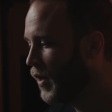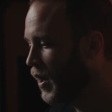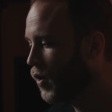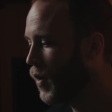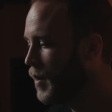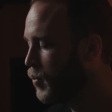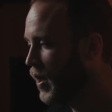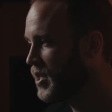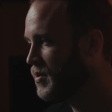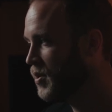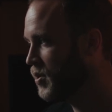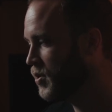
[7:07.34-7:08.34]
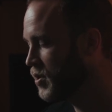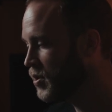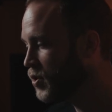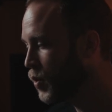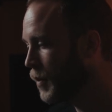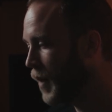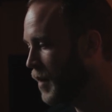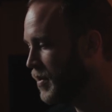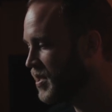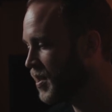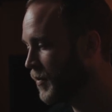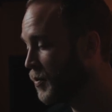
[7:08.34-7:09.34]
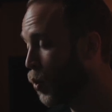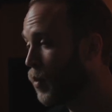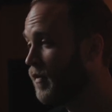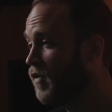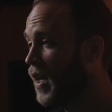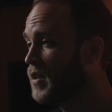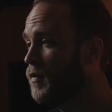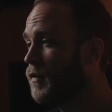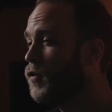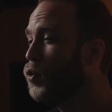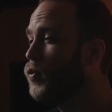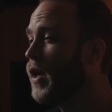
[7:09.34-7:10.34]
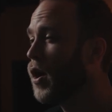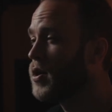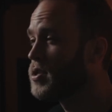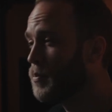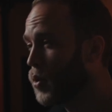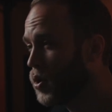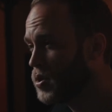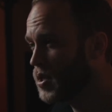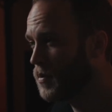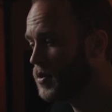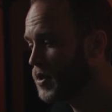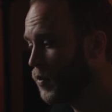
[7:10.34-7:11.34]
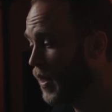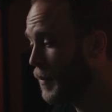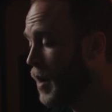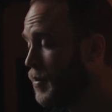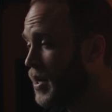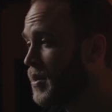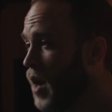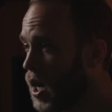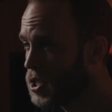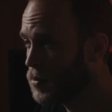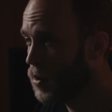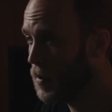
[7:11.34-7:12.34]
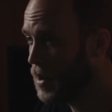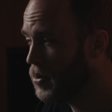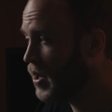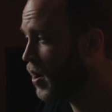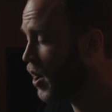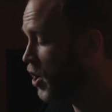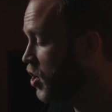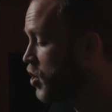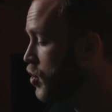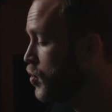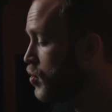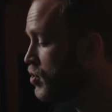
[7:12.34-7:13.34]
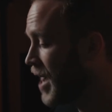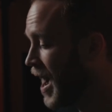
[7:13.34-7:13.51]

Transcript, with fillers: then a great place to, to do it might be something more reflective of who they are as a person. So they might be a doctor, but maybe they're a huge